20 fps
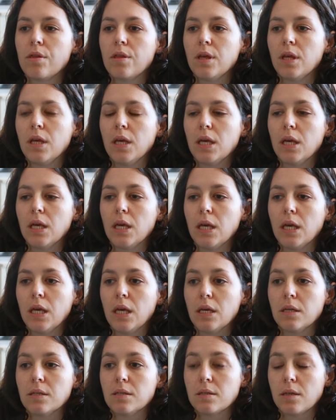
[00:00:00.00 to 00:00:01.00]

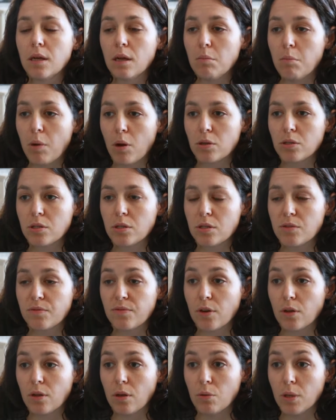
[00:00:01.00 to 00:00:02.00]
the steel boxes
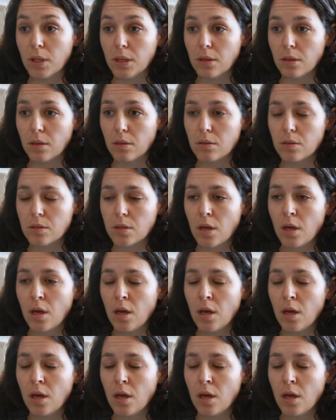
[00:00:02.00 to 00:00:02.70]
for the windows.